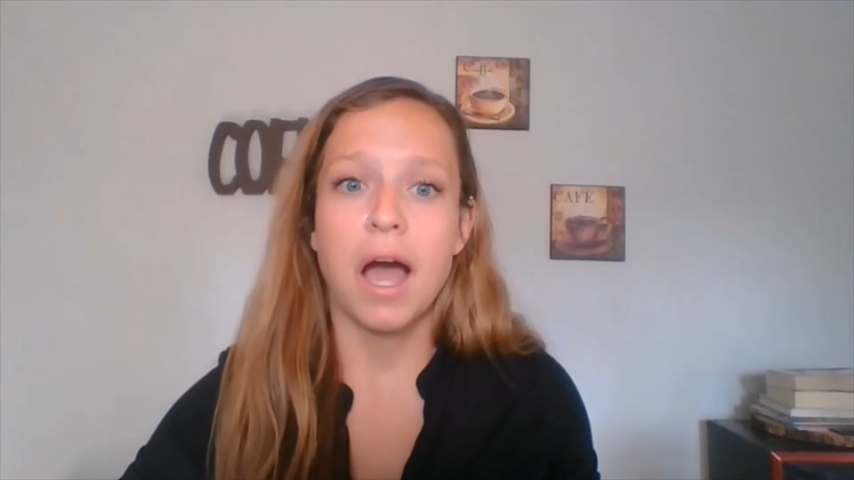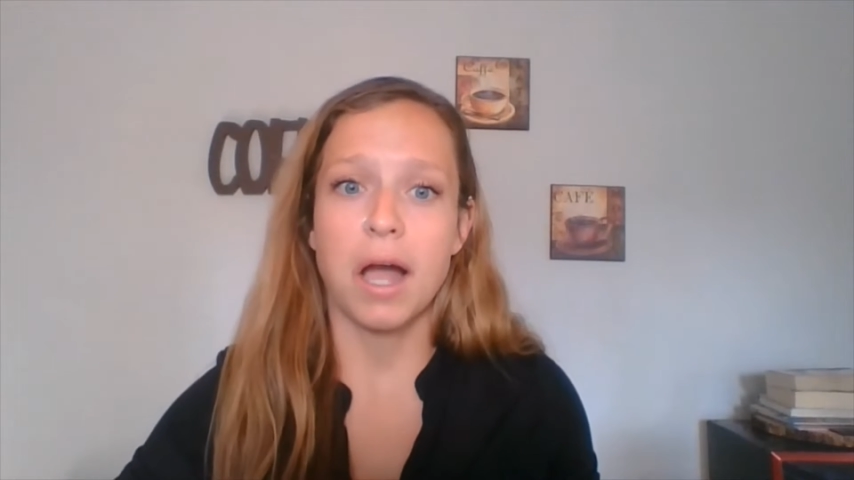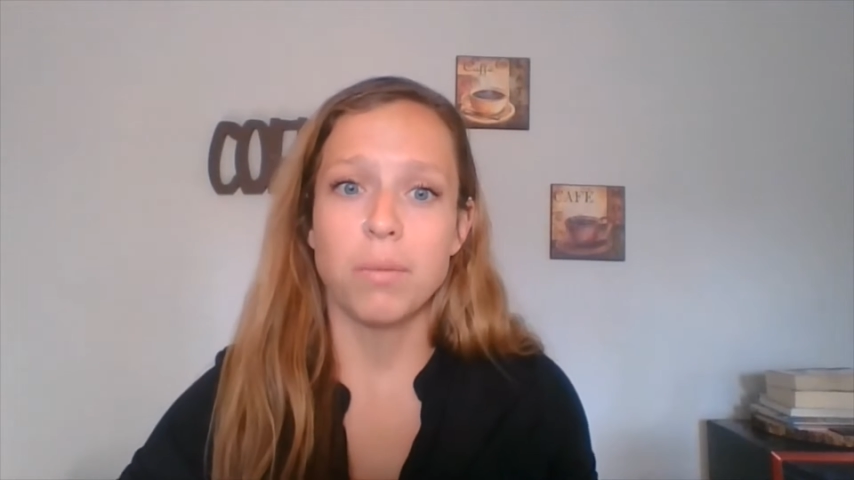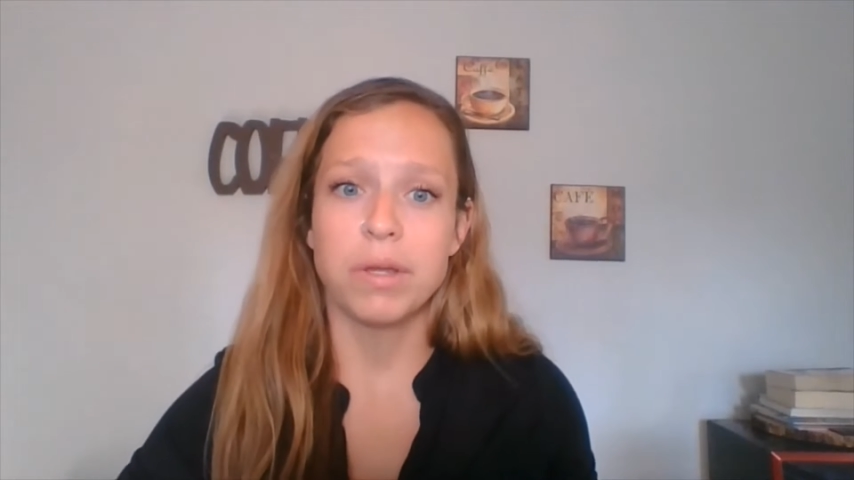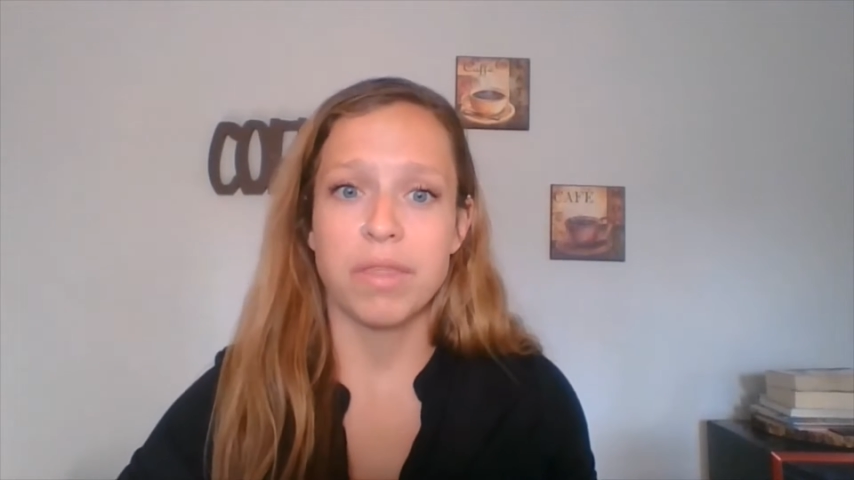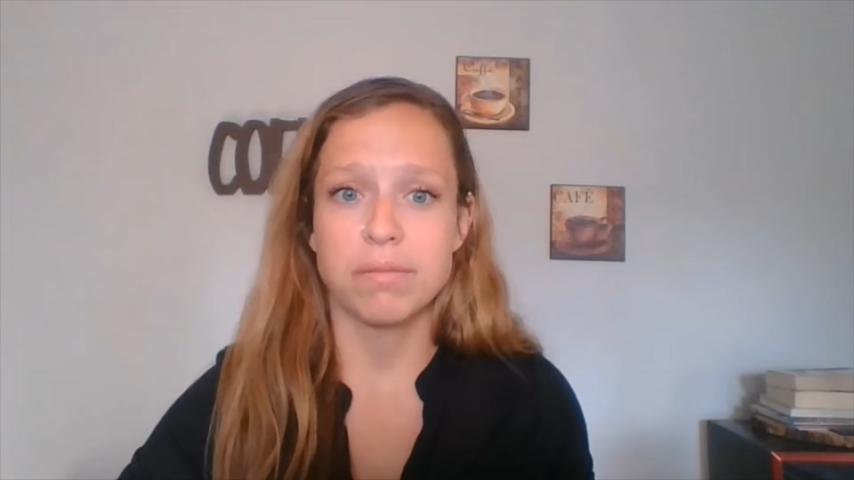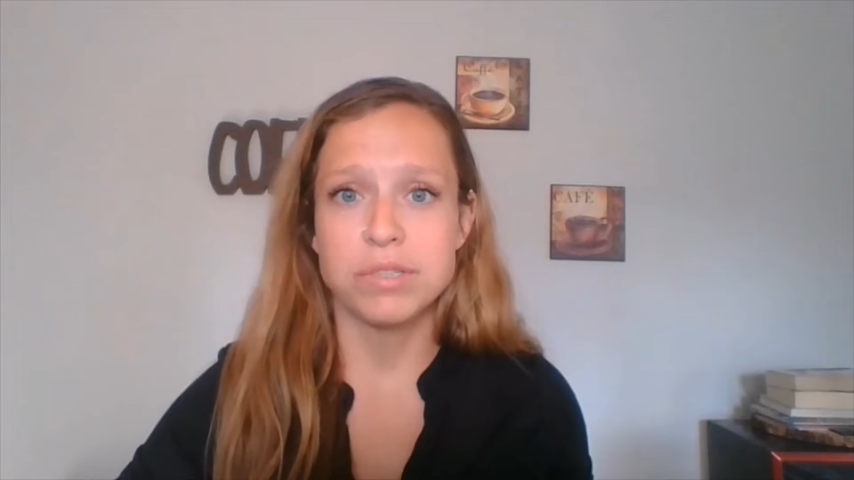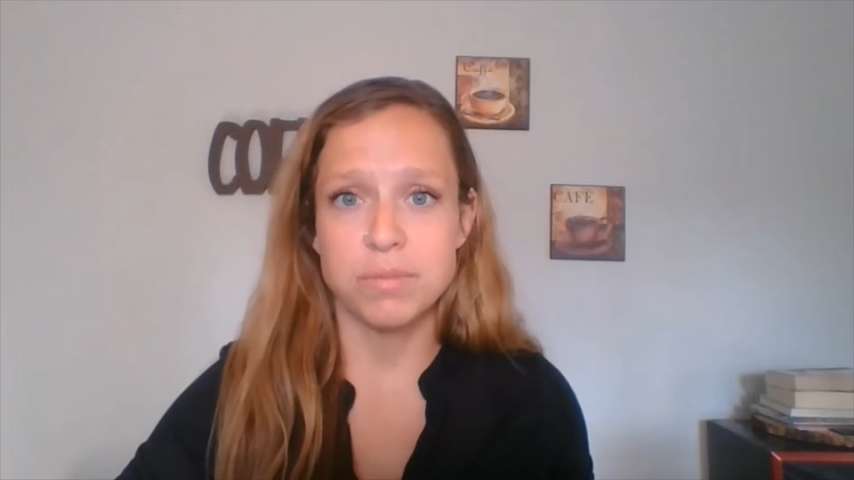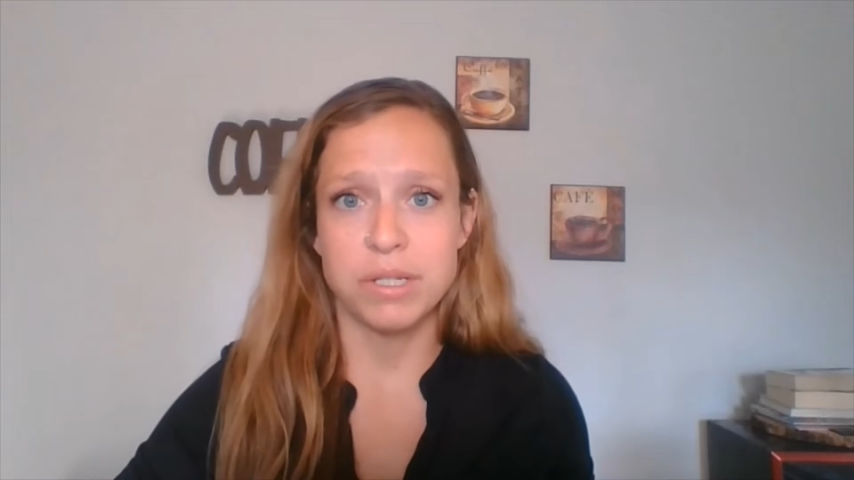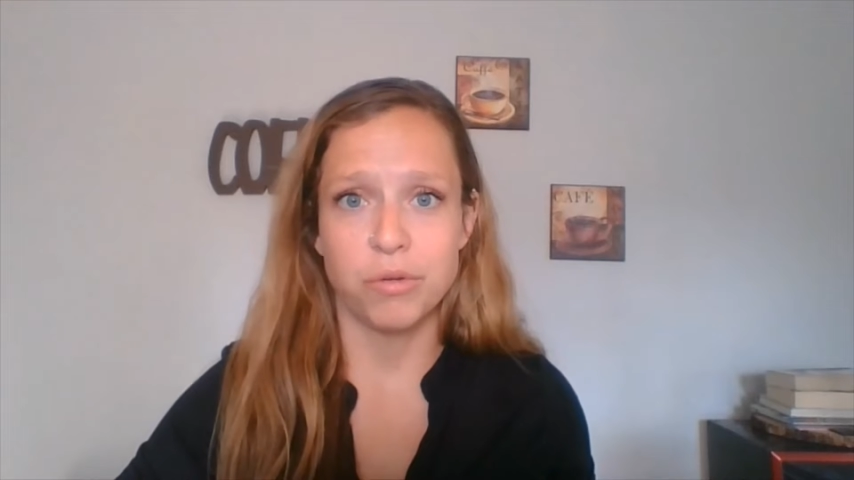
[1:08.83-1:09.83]
I want them
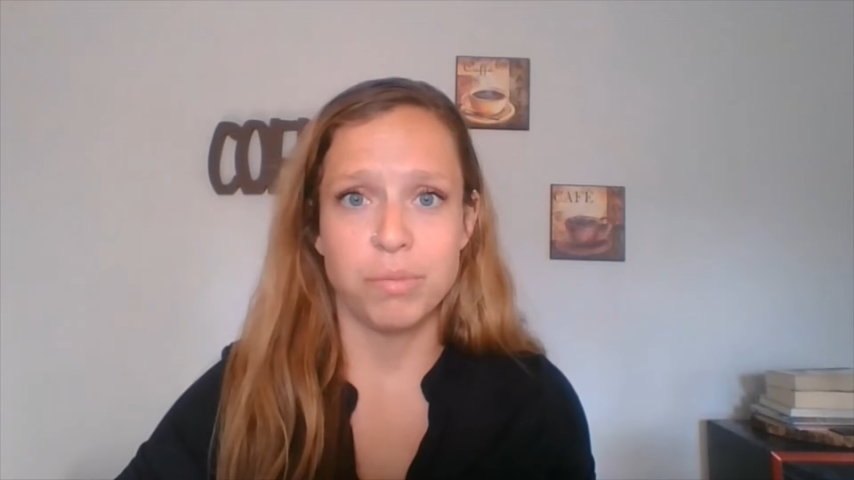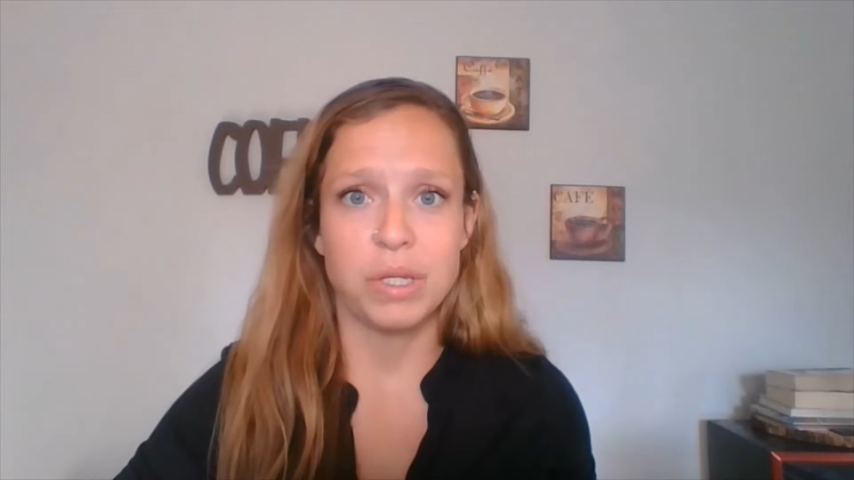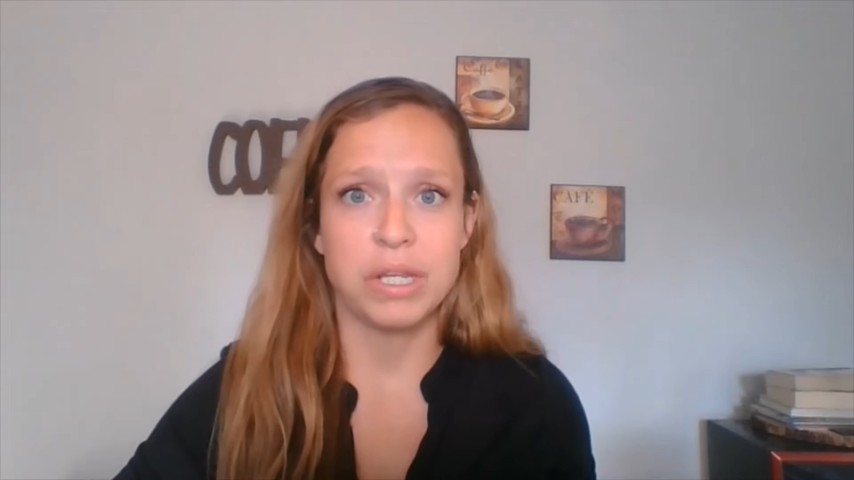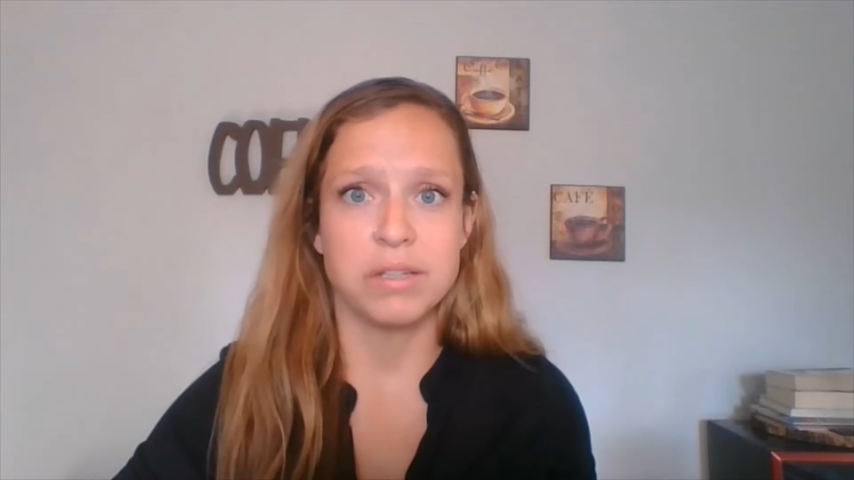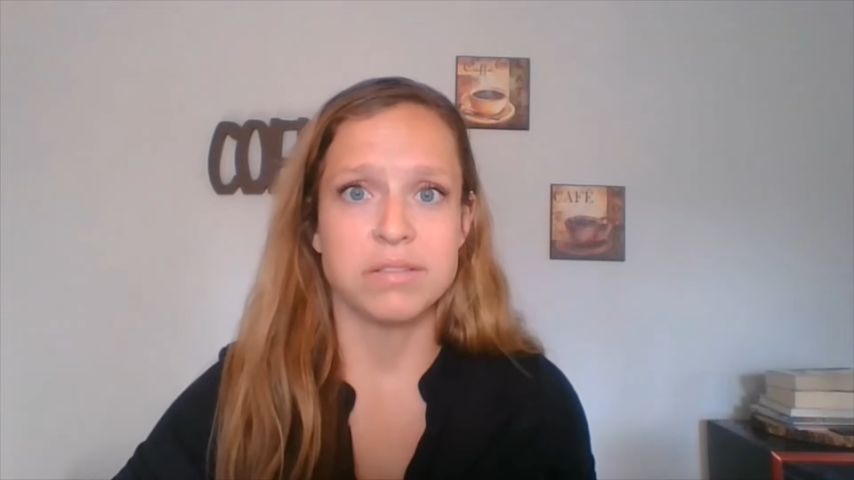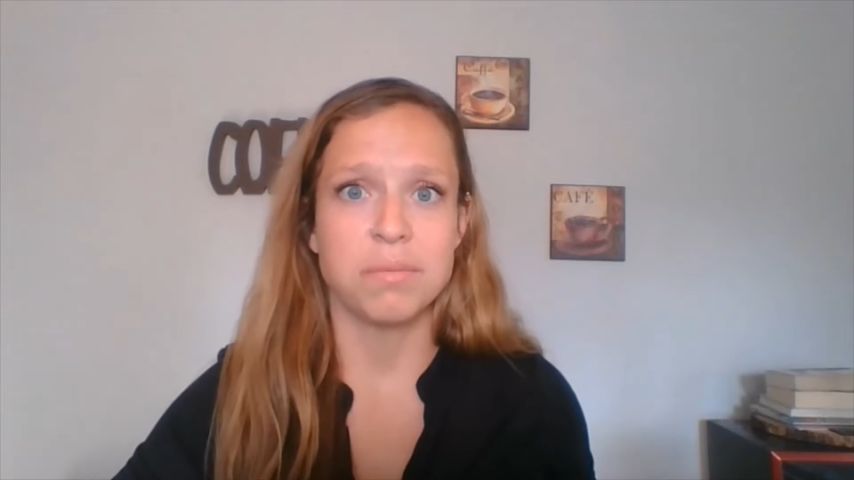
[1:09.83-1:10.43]
to be obedient